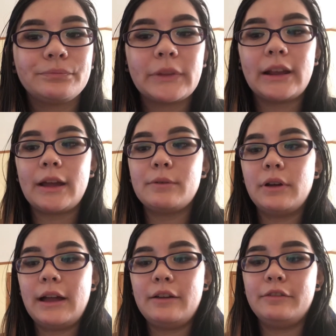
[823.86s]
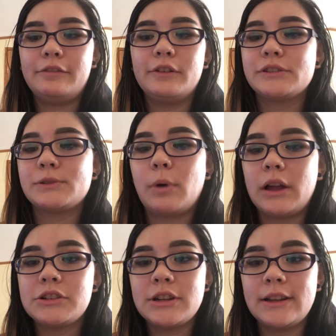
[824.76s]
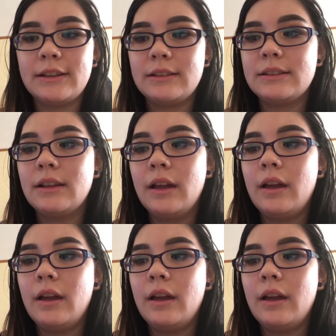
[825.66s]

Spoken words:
And I will have full swatches